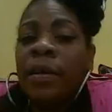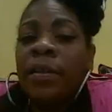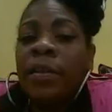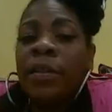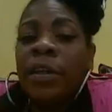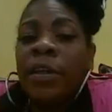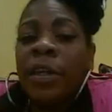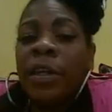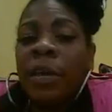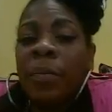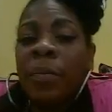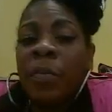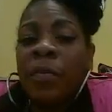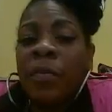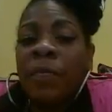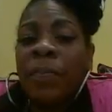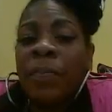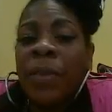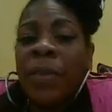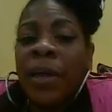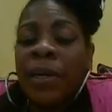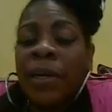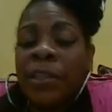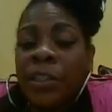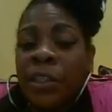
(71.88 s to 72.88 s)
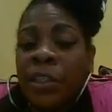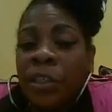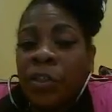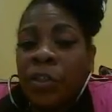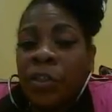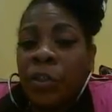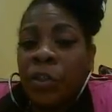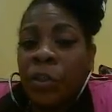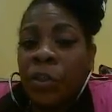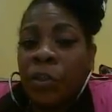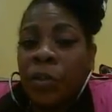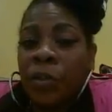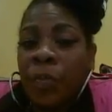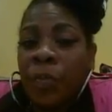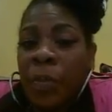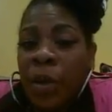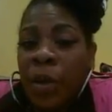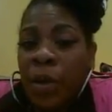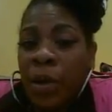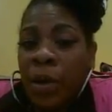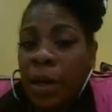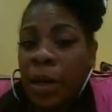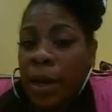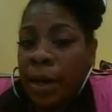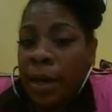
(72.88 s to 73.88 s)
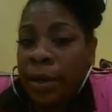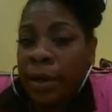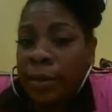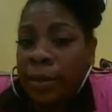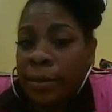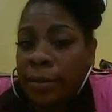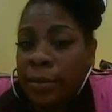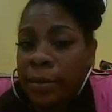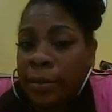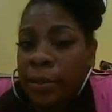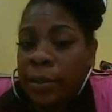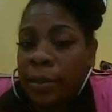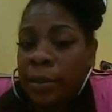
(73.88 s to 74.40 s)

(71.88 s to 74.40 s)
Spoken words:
The number of black t-shirts Mary has